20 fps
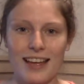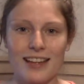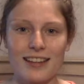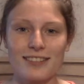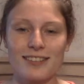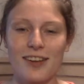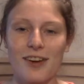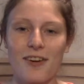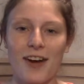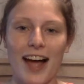
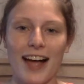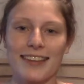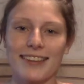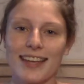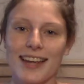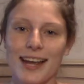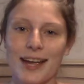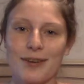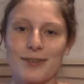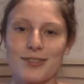So I
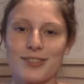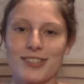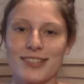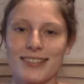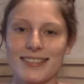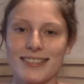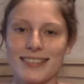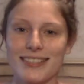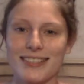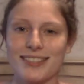thought I would
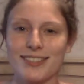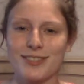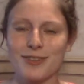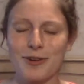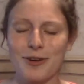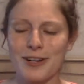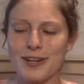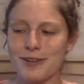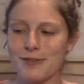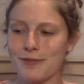just
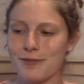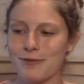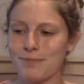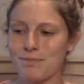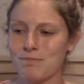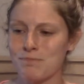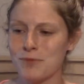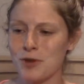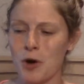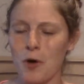sort of
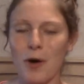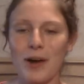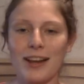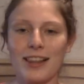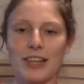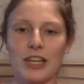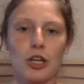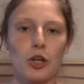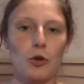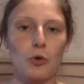go on
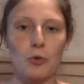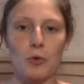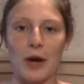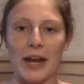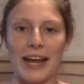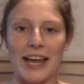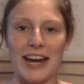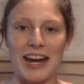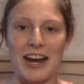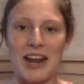a little
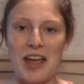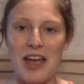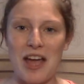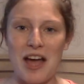rant